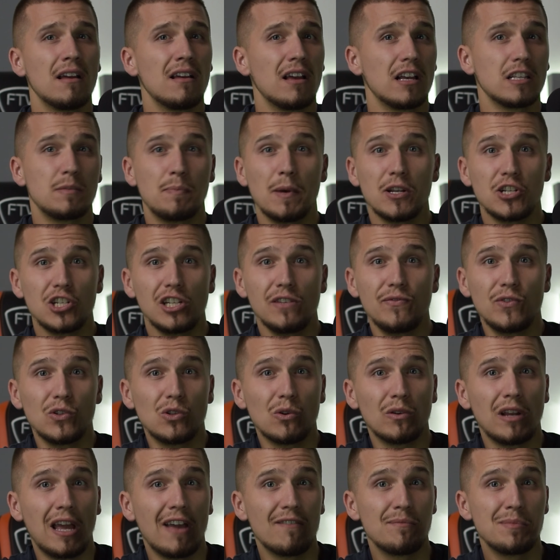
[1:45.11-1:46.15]
especially if you
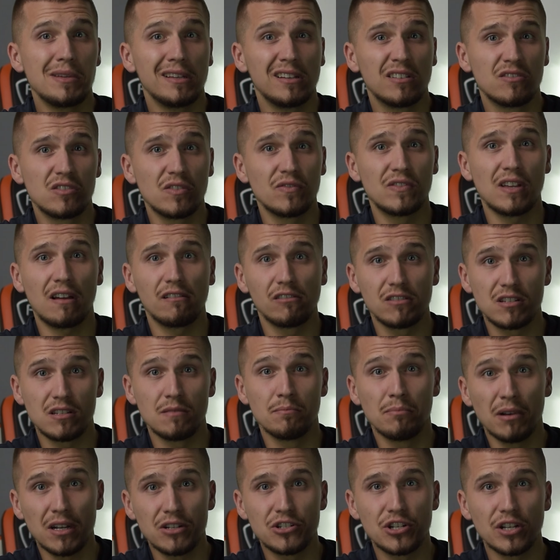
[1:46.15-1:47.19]
don't have millions of dollars in
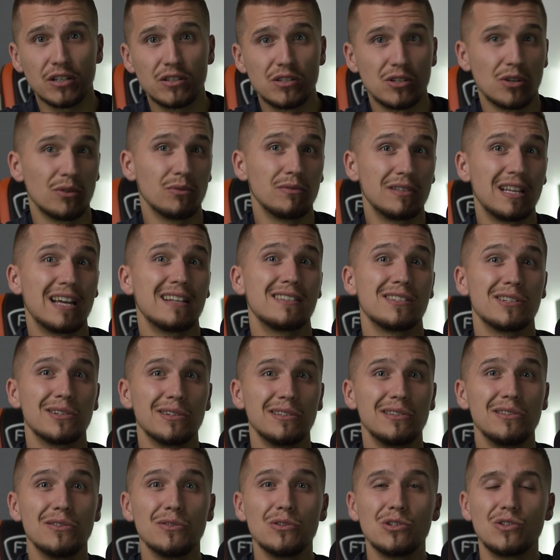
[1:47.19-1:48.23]
budget, so that's good
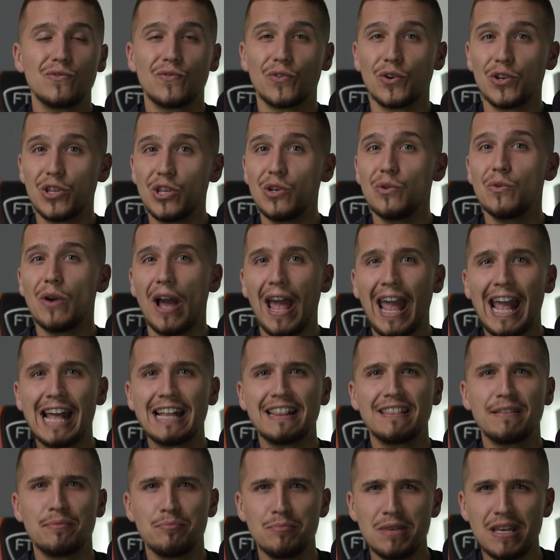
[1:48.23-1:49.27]
news for you
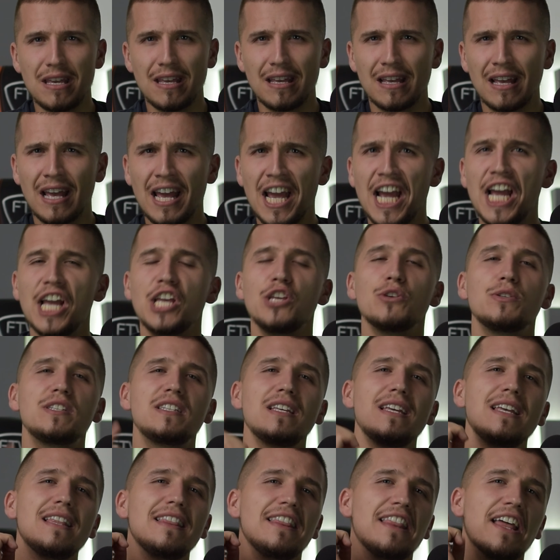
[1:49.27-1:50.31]
and me. You
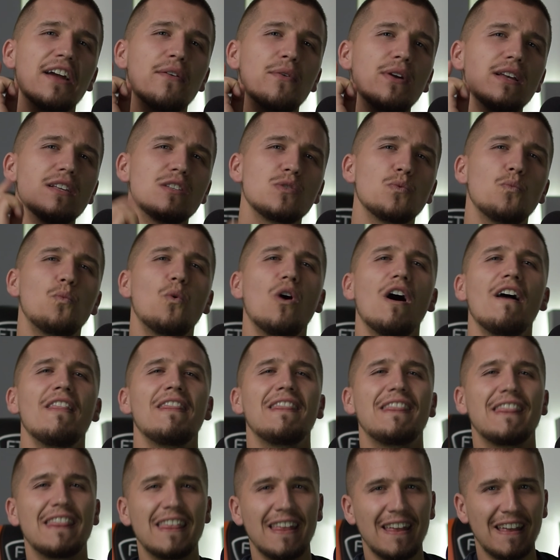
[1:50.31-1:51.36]
see, there is one
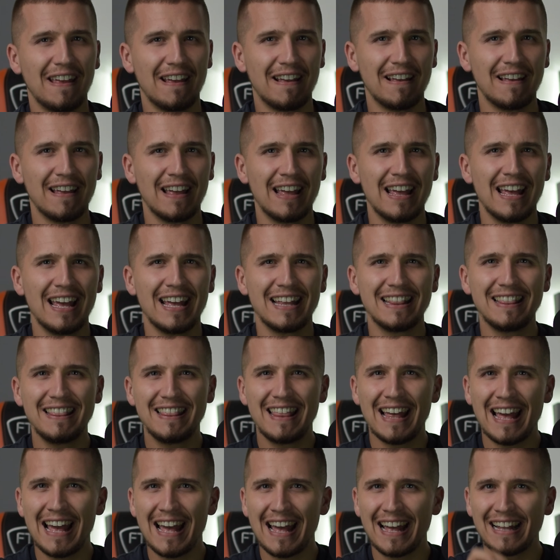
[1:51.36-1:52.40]
thing
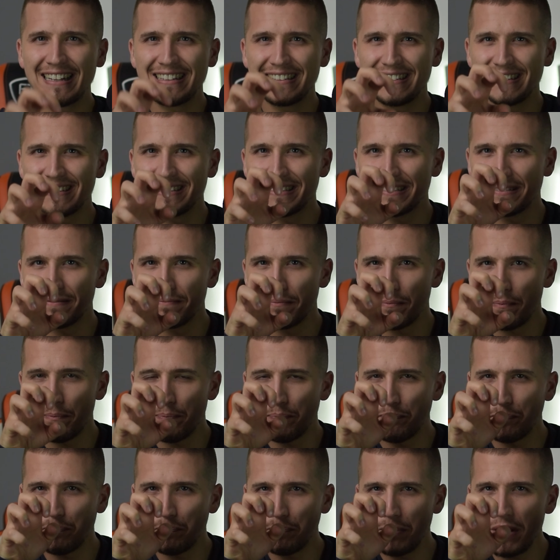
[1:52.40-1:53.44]
that
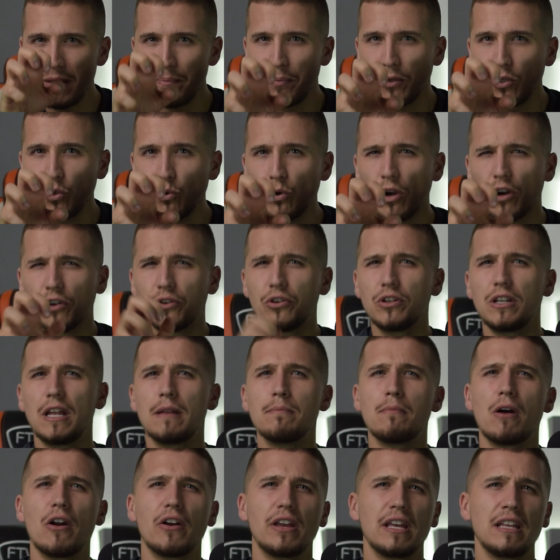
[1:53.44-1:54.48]
people who are good at
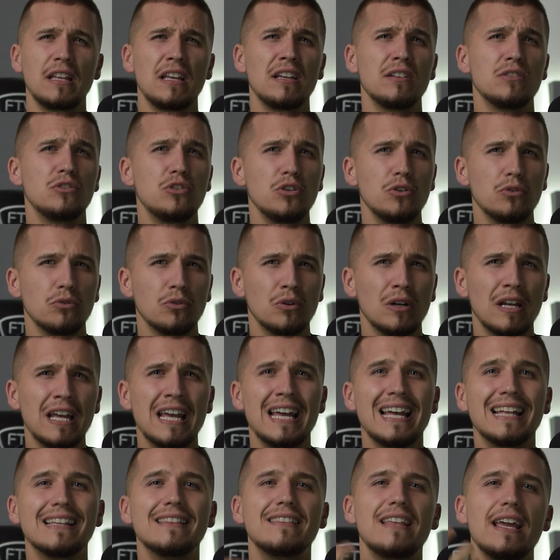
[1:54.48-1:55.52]
marketing do.
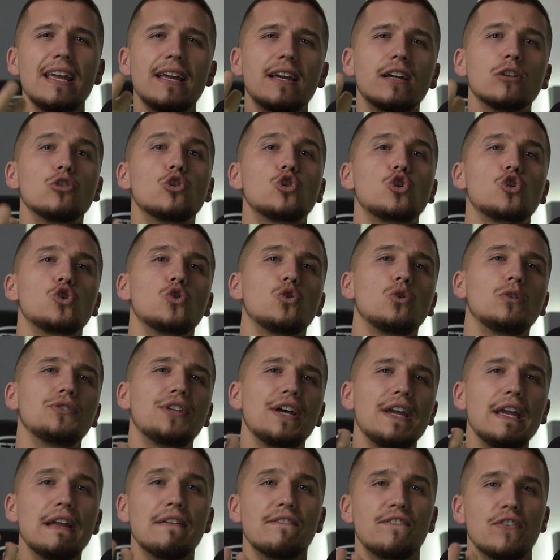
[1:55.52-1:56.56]
They control
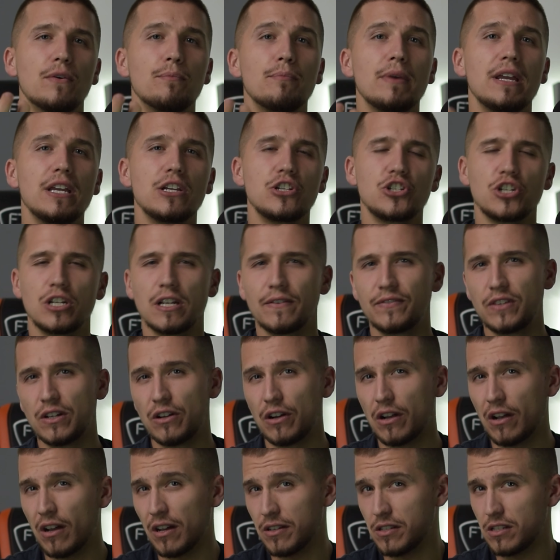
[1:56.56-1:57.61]
the information of their
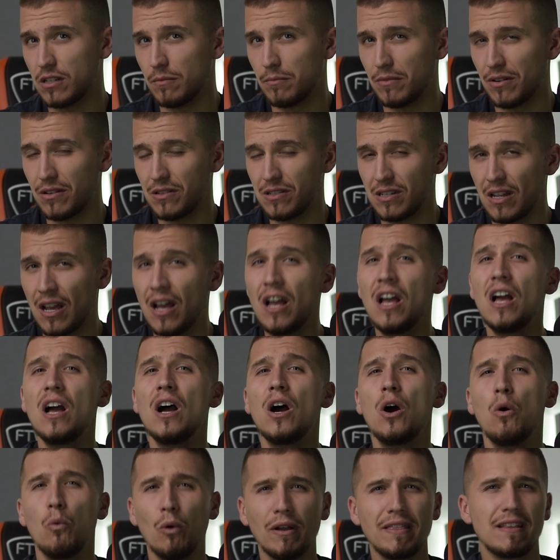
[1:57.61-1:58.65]
customers.
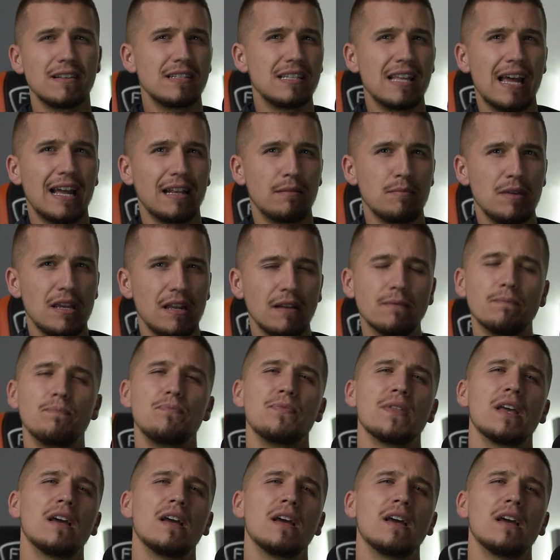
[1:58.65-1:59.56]
What does that mean?